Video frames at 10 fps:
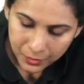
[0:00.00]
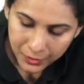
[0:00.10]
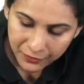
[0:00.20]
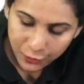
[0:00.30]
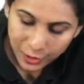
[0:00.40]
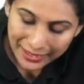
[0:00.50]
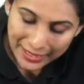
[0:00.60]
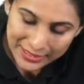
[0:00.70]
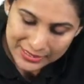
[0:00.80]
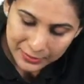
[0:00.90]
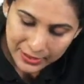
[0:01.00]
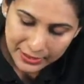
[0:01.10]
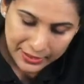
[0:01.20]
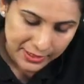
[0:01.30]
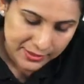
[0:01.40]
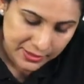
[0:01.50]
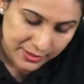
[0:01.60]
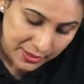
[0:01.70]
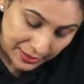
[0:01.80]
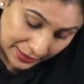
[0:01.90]
Okay, for asymmetry
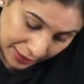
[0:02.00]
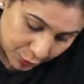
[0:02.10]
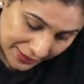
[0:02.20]
cases, like